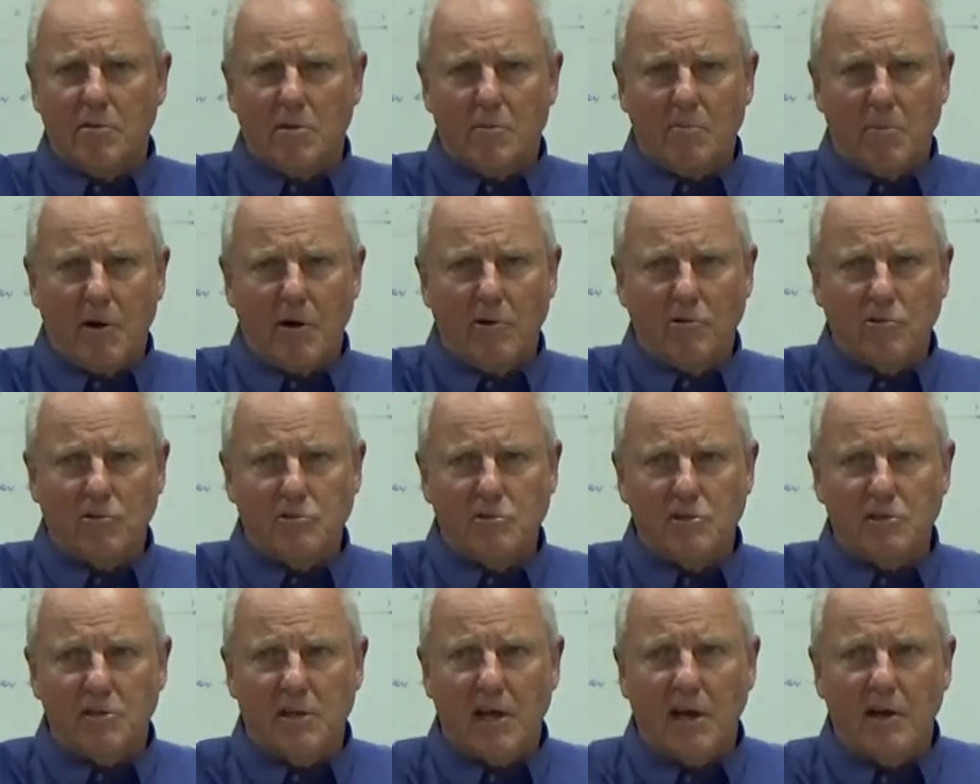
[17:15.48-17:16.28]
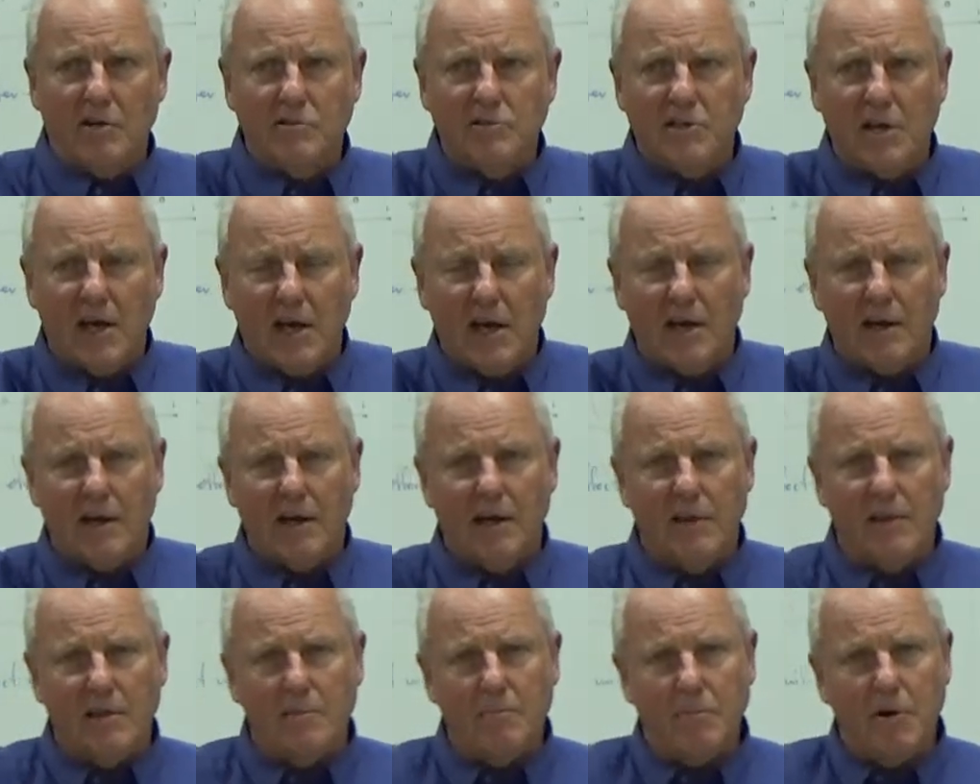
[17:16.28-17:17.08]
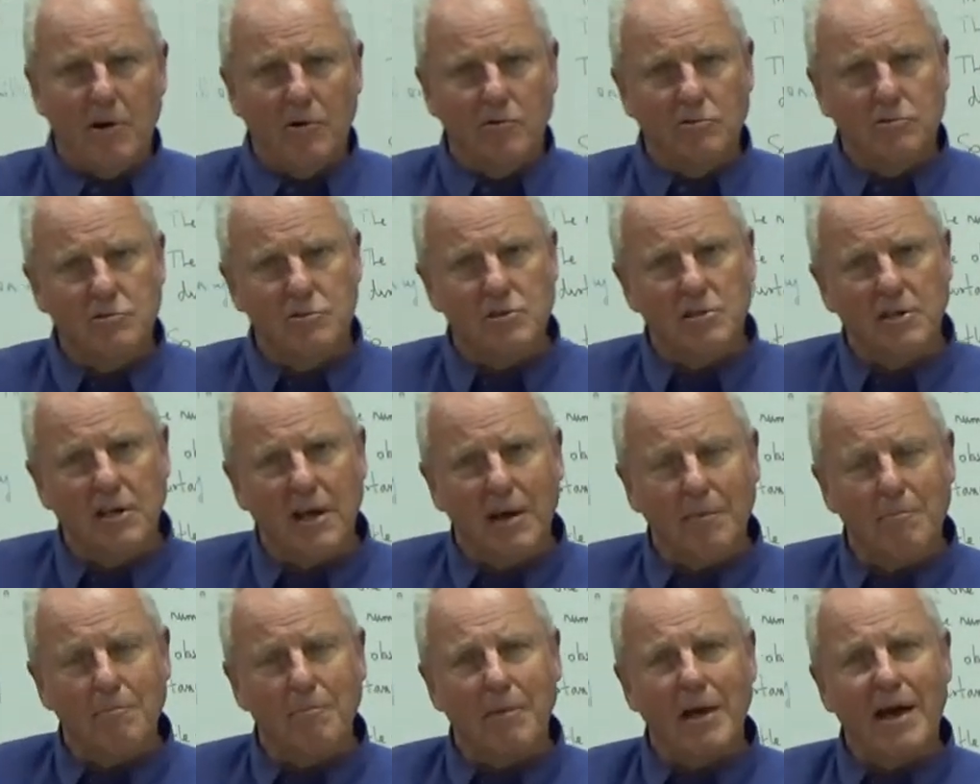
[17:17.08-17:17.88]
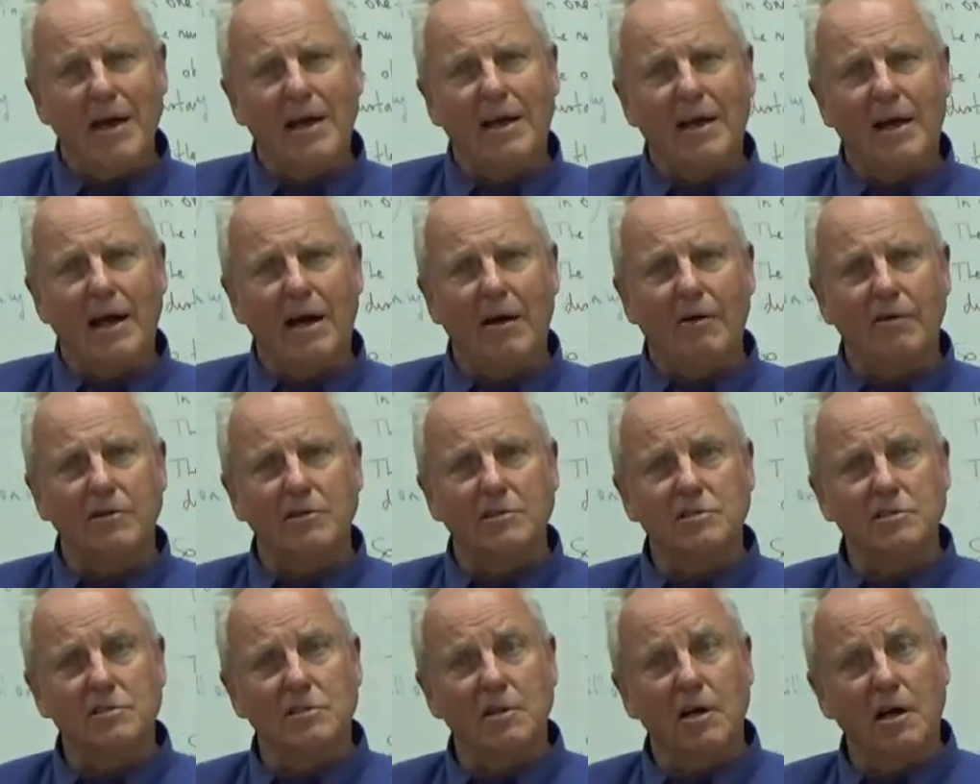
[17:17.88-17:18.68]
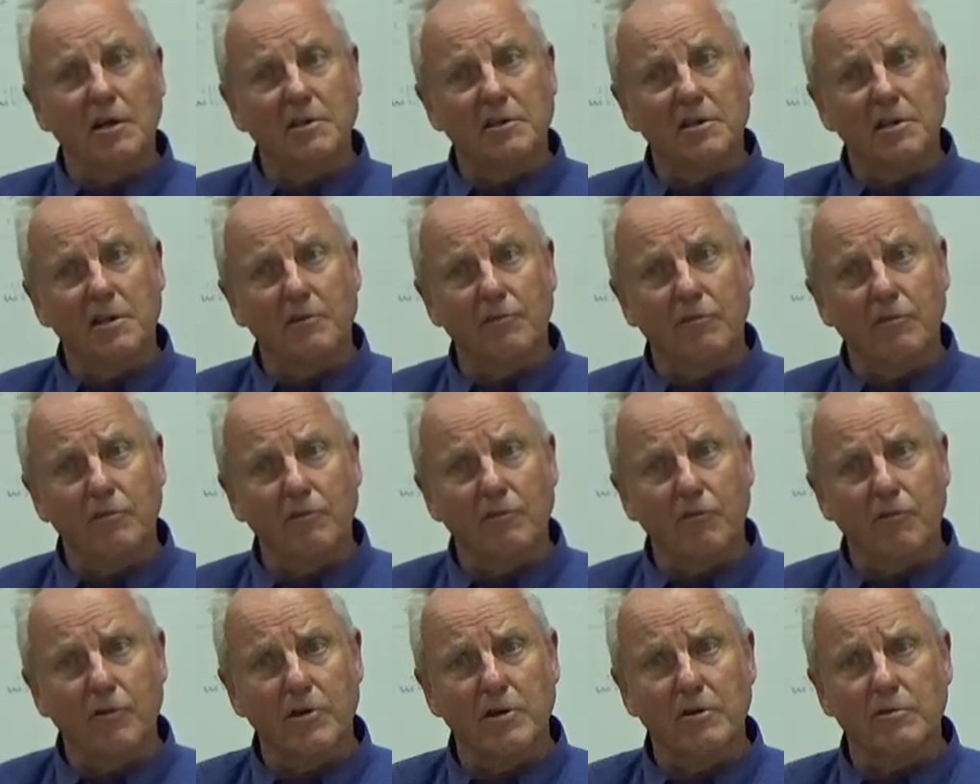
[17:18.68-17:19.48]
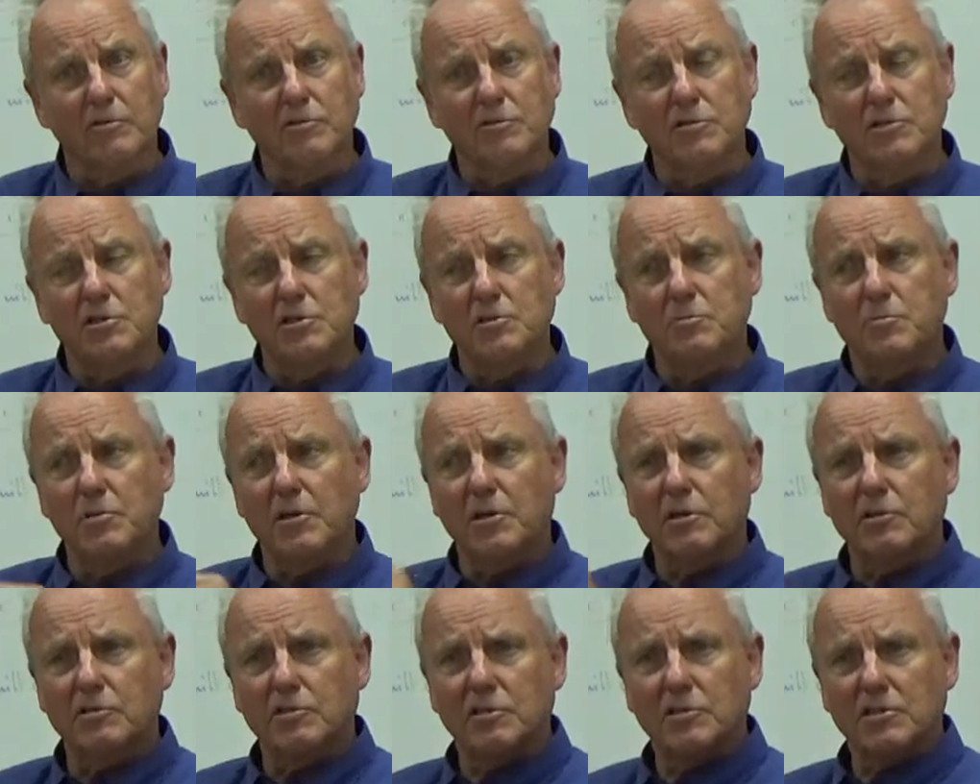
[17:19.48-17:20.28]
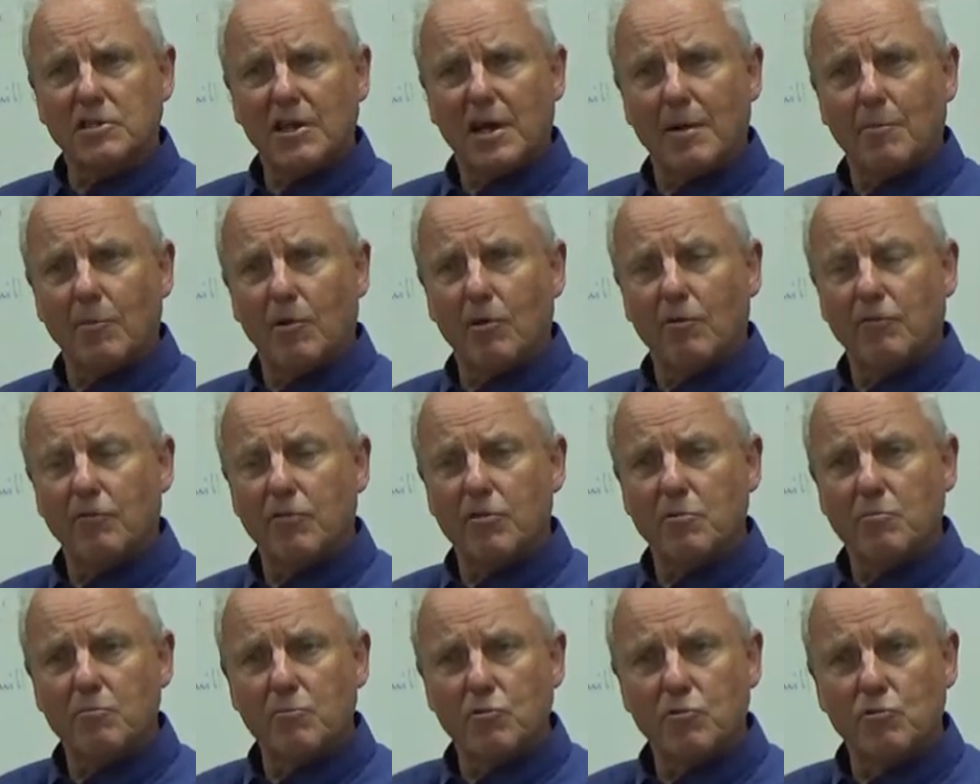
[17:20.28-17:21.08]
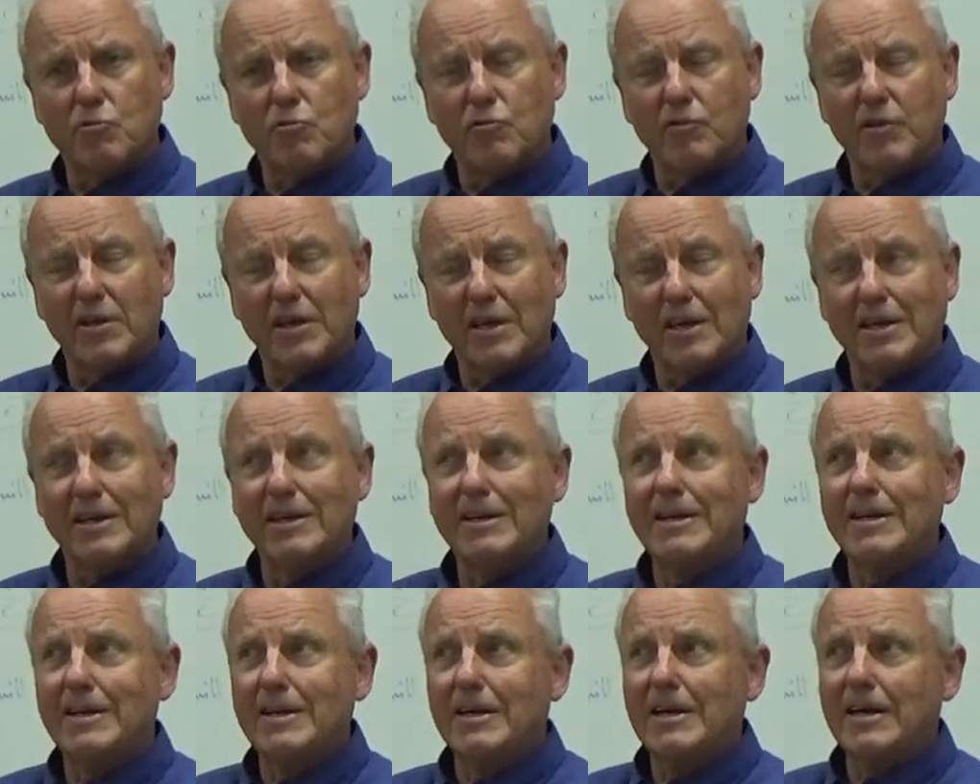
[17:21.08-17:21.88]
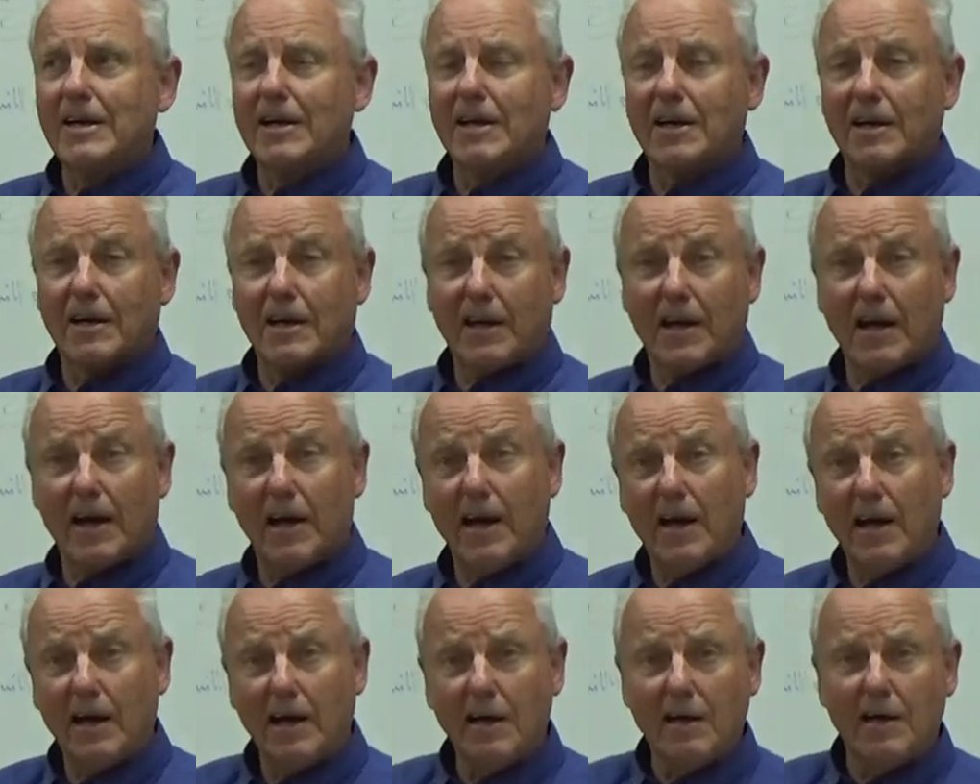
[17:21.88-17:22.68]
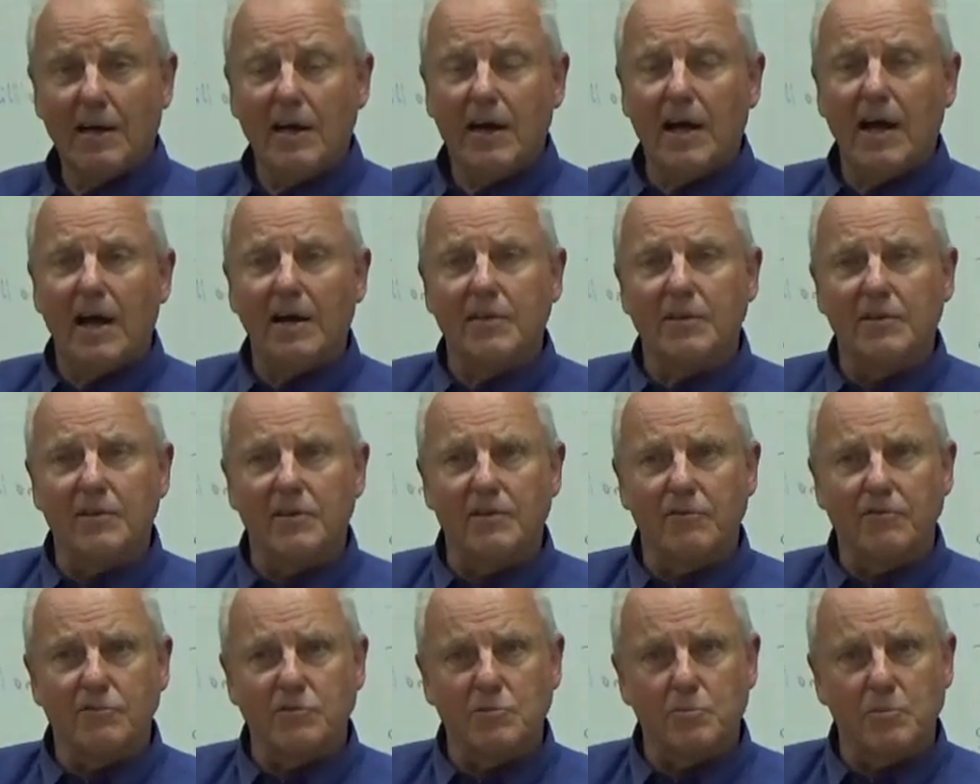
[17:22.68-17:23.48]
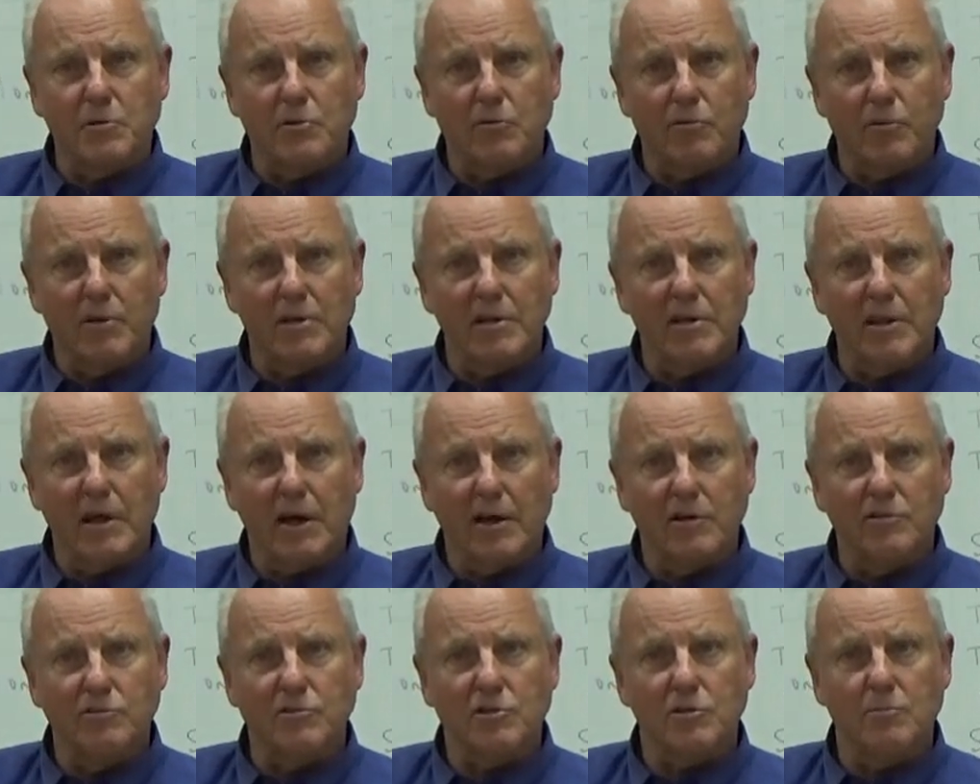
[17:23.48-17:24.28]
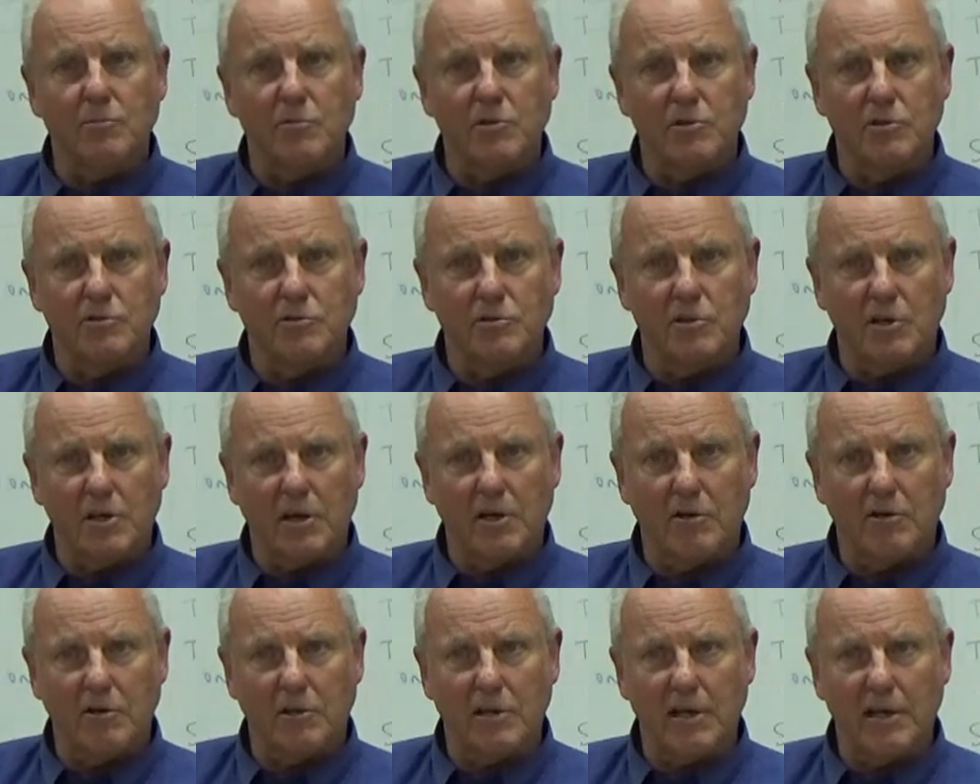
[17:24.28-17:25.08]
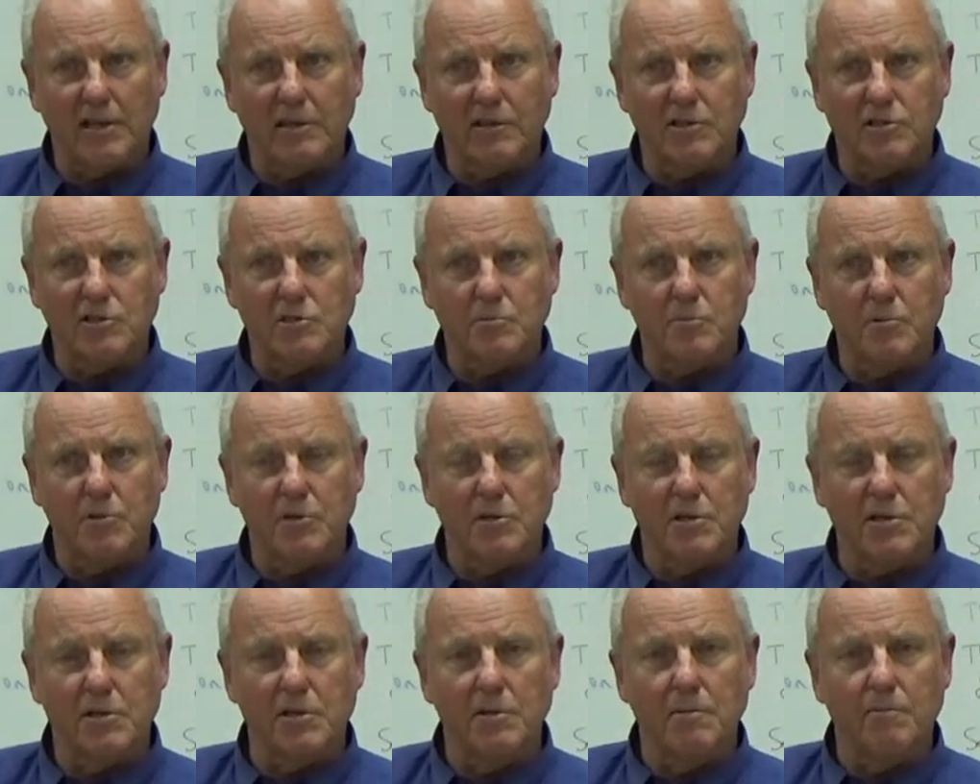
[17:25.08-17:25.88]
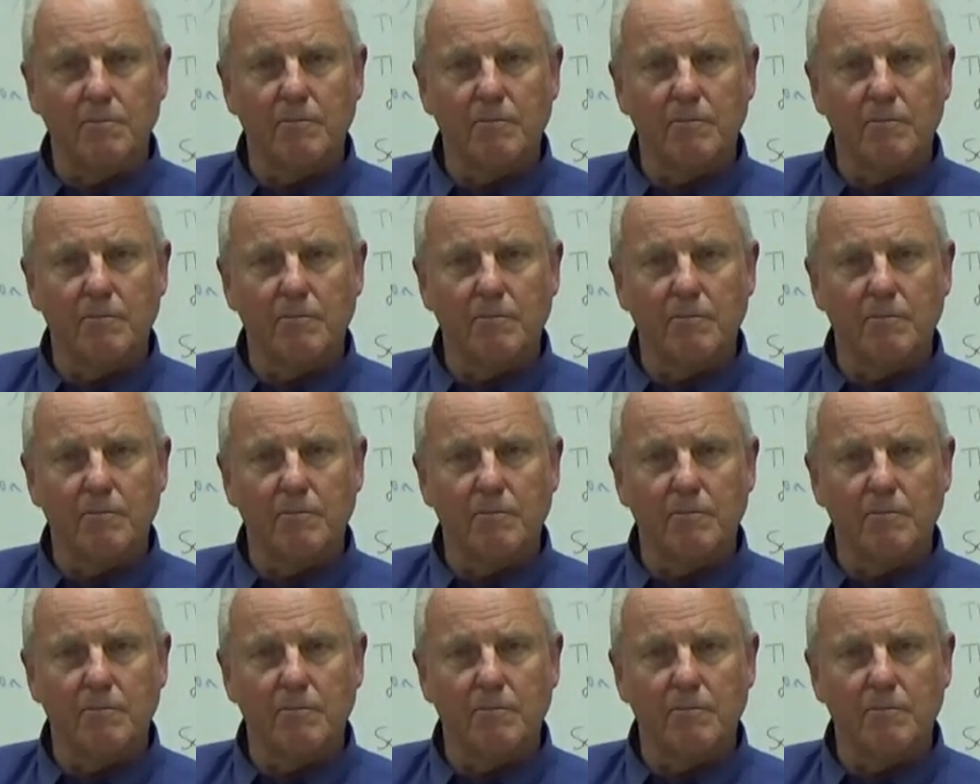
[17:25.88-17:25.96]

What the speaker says: pulse that goes out and the pulse that come back are at slightly different frequencies because it's come off the moving car, and the difference between those can be used to calculate the speed.